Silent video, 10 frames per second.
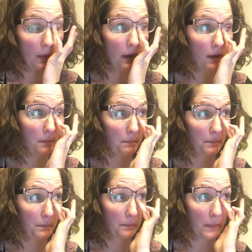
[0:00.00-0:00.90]
Um,
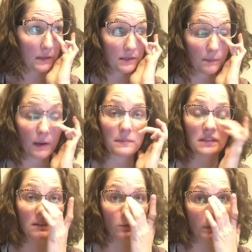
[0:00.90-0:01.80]
and sometimes
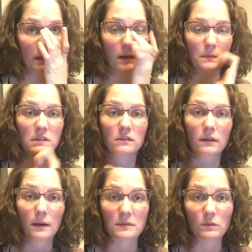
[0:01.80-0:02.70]
the little one comes
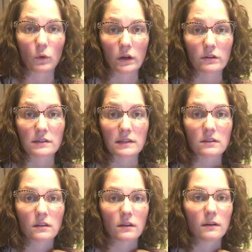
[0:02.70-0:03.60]
comes and wanders
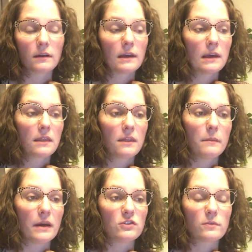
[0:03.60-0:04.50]
into the the
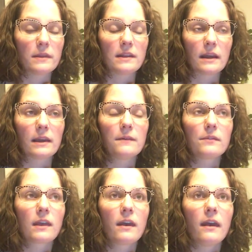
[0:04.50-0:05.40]
bedroom in the night,
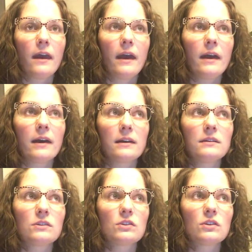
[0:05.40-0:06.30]
and